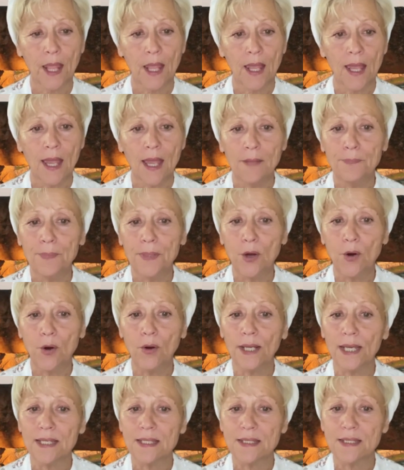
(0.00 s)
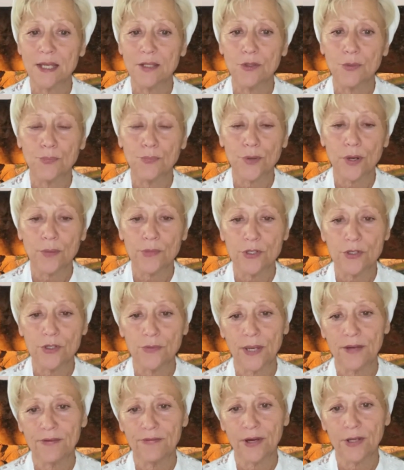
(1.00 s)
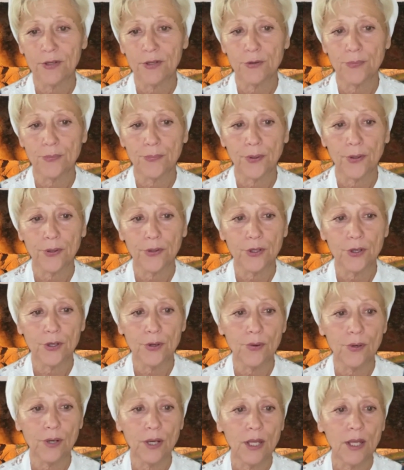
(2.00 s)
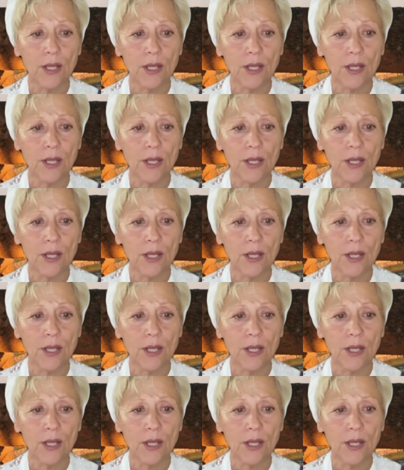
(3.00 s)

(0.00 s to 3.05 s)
And behold, I send the promise of my Father upon you,